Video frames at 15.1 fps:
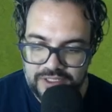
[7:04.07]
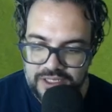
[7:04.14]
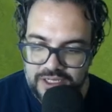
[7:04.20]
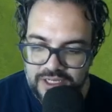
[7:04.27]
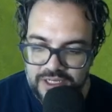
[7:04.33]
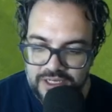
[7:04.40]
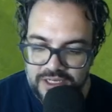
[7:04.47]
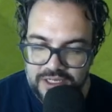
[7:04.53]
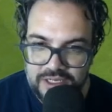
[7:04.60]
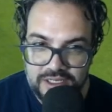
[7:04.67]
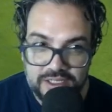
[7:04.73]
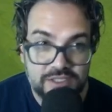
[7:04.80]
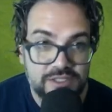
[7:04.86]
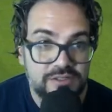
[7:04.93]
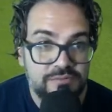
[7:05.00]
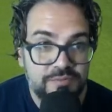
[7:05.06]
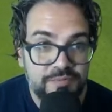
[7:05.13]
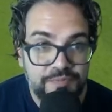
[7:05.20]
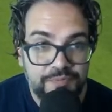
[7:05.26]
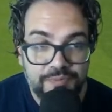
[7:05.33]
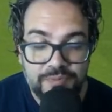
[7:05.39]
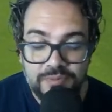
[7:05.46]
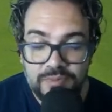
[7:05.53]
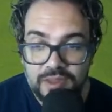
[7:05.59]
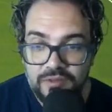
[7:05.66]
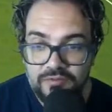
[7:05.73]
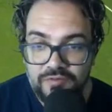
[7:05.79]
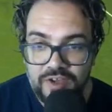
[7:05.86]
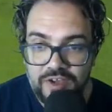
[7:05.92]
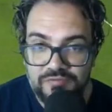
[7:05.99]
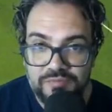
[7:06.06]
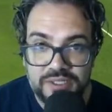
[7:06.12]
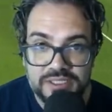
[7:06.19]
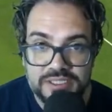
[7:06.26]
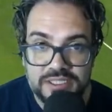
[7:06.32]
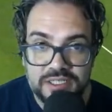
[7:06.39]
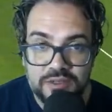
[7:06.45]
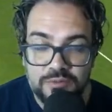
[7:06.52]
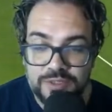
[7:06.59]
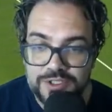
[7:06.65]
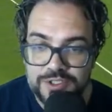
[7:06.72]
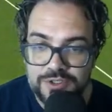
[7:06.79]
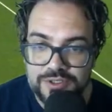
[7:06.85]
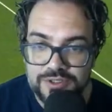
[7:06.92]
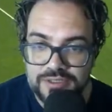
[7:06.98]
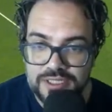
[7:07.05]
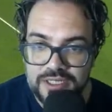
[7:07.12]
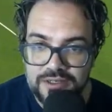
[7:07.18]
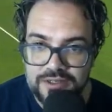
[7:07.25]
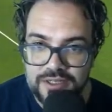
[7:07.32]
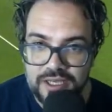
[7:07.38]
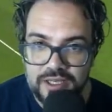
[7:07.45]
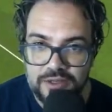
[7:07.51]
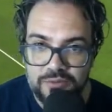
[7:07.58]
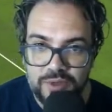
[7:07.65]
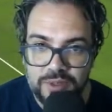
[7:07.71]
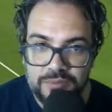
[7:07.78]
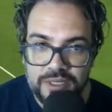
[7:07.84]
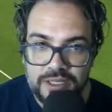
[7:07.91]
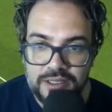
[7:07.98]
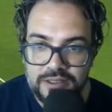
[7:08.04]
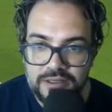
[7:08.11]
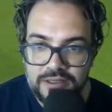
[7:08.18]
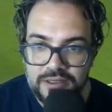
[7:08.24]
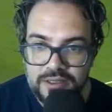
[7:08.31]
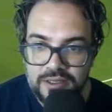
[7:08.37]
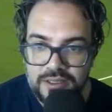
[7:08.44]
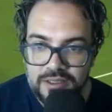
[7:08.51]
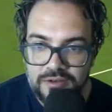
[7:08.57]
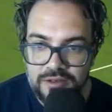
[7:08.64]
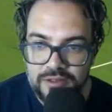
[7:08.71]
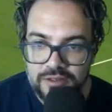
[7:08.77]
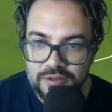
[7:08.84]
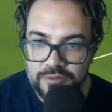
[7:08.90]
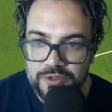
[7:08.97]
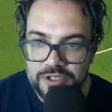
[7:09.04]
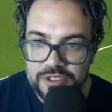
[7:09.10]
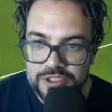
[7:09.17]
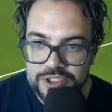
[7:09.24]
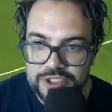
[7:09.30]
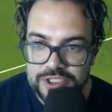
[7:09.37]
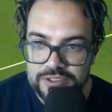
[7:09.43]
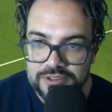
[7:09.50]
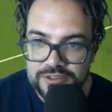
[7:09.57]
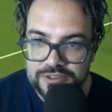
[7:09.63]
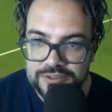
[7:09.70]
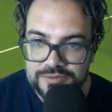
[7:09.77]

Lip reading: 5 minutes in, and we're 2-0 down at Wembley in the Community Shield.